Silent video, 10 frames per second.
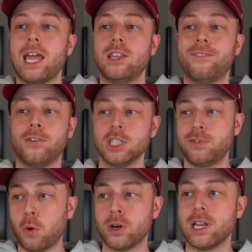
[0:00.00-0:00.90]
And the first
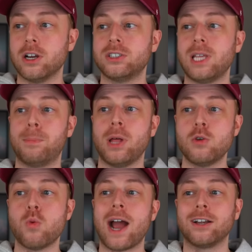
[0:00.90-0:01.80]
4 years, they played
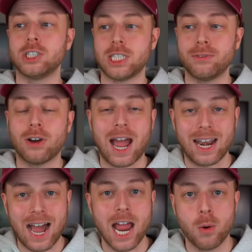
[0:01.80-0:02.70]
wide receiver at
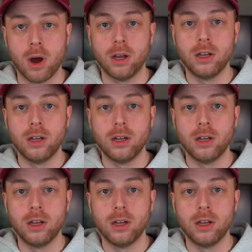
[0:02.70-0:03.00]
Iowa.